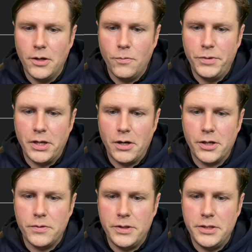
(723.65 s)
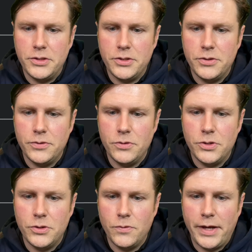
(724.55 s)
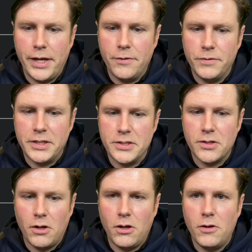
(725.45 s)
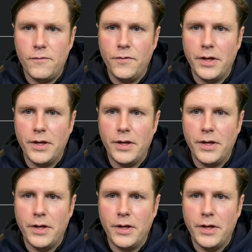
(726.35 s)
We are going to do a resolve,